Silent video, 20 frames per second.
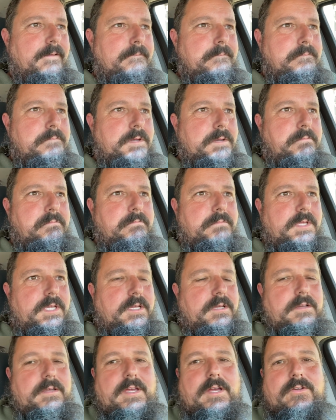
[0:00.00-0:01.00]
my
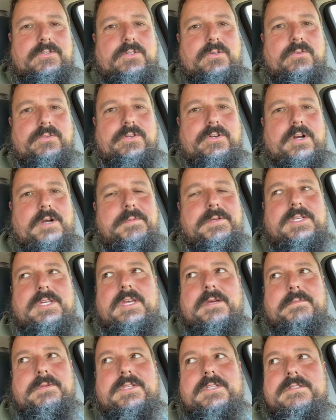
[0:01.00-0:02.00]
uh, household garbage
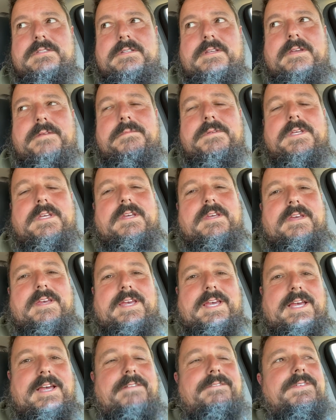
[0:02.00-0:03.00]
can. But this time,
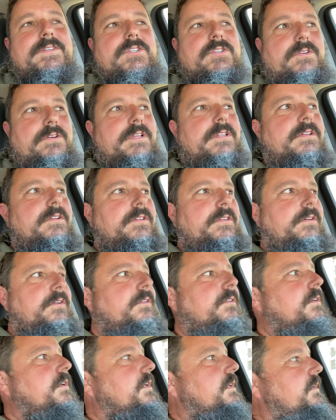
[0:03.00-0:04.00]
half a trailer
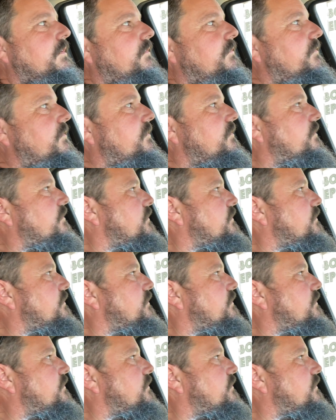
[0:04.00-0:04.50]
load. We go to